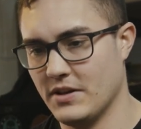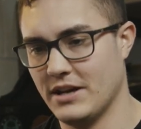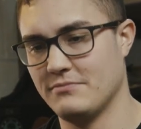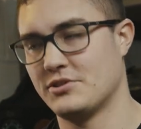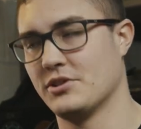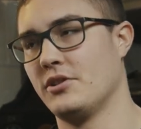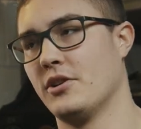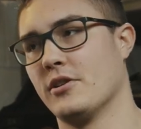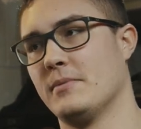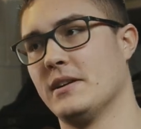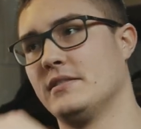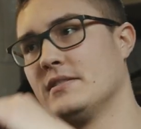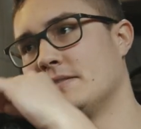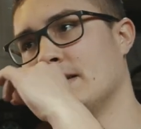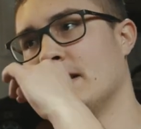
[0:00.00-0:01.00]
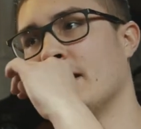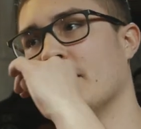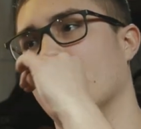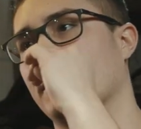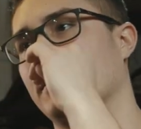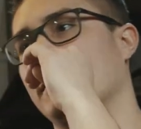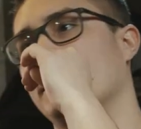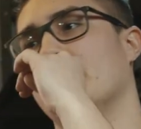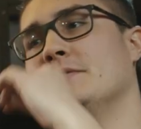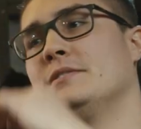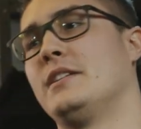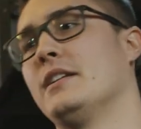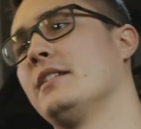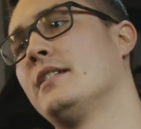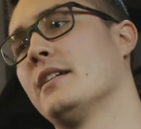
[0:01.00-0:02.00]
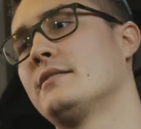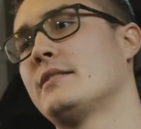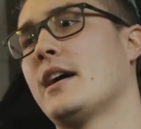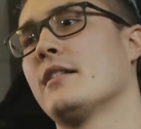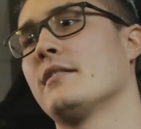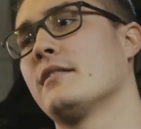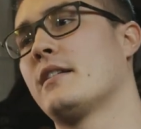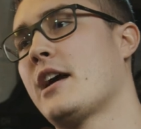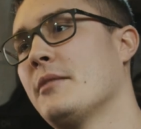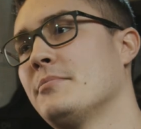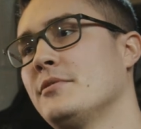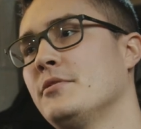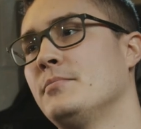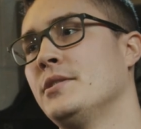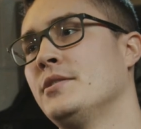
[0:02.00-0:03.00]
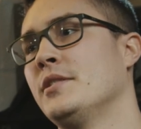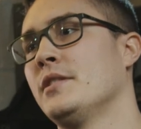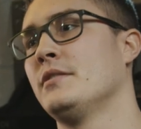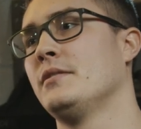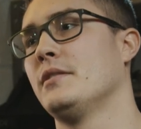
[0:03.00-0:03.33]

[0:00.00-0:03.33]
I'm sure you heard about this thing about the dudes getting kicked out of the Capitol building.